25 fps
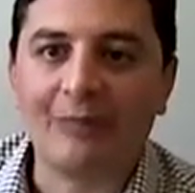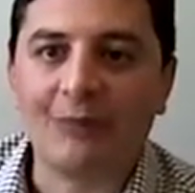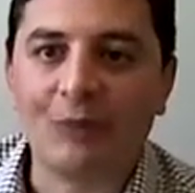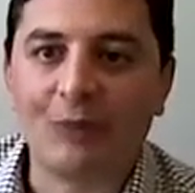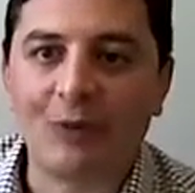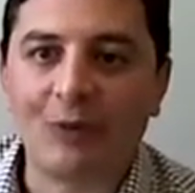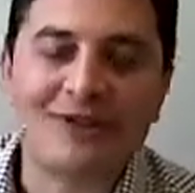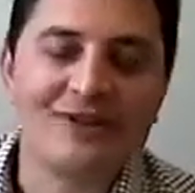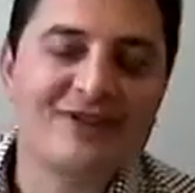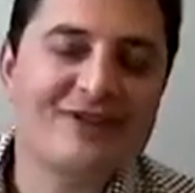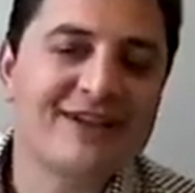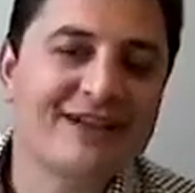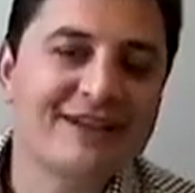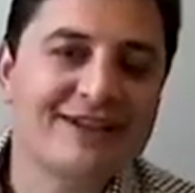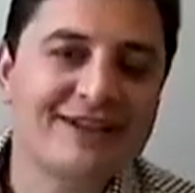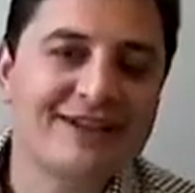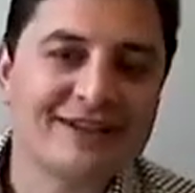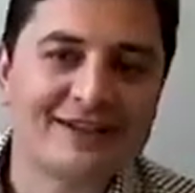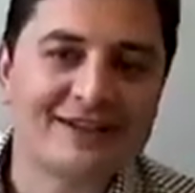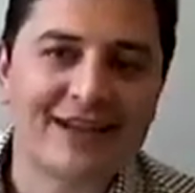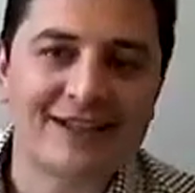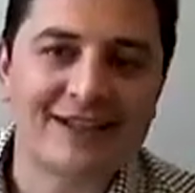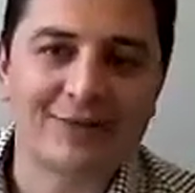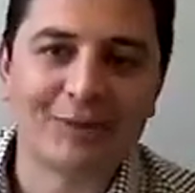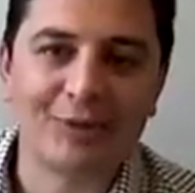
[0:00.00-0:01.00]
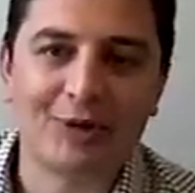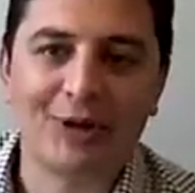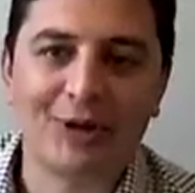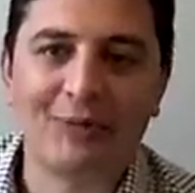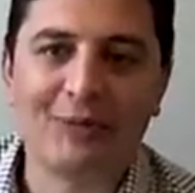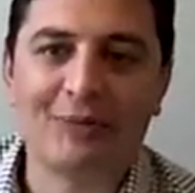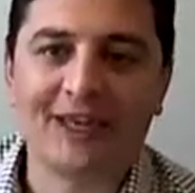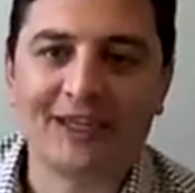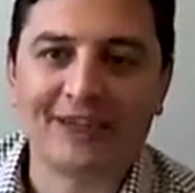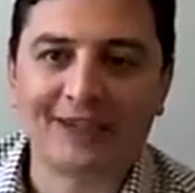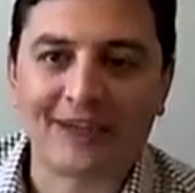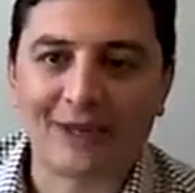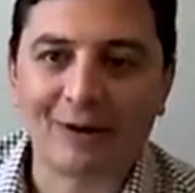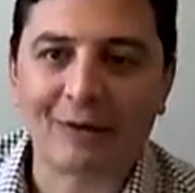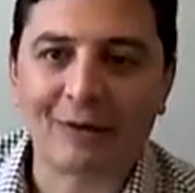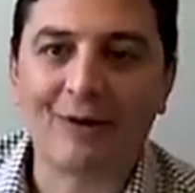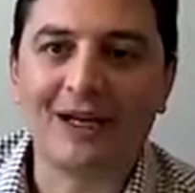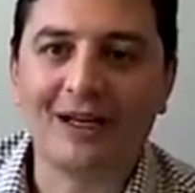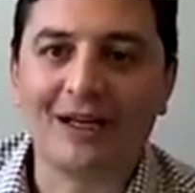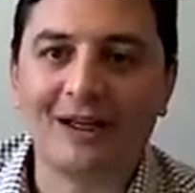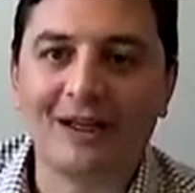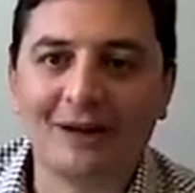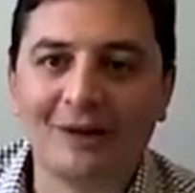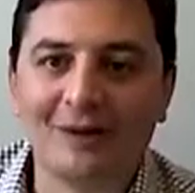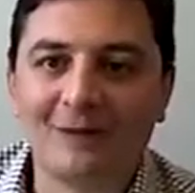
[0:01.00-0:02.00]
When you say success, what do you mean? Like,
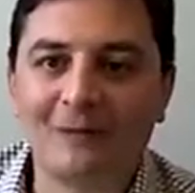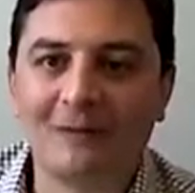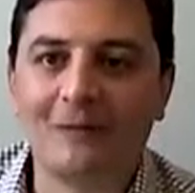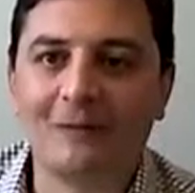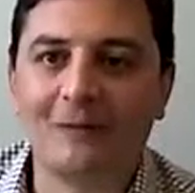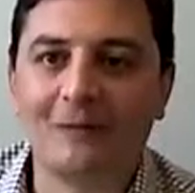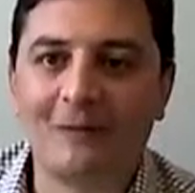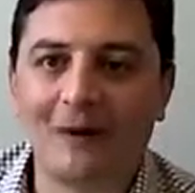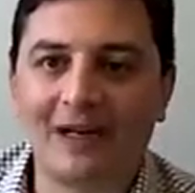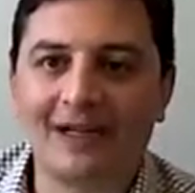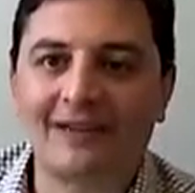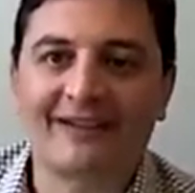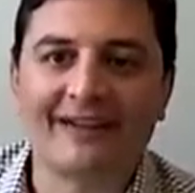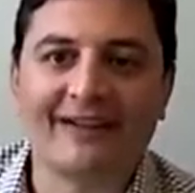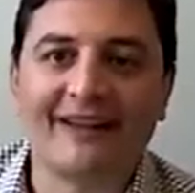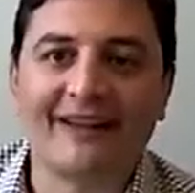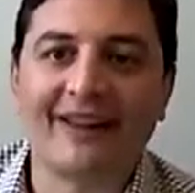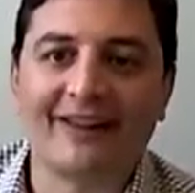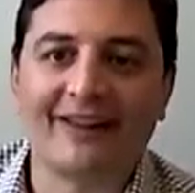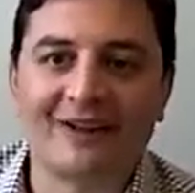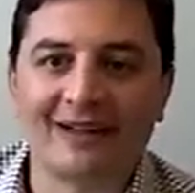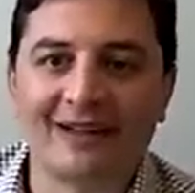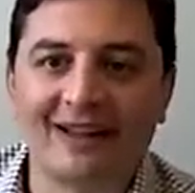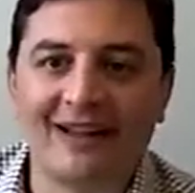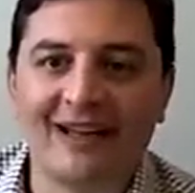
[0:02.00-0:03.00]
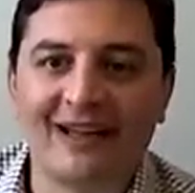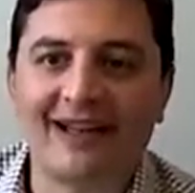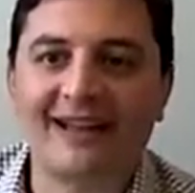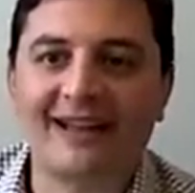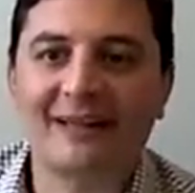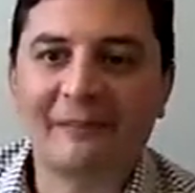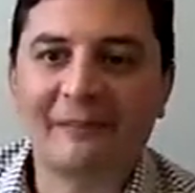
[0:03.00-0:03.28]
what did that look like?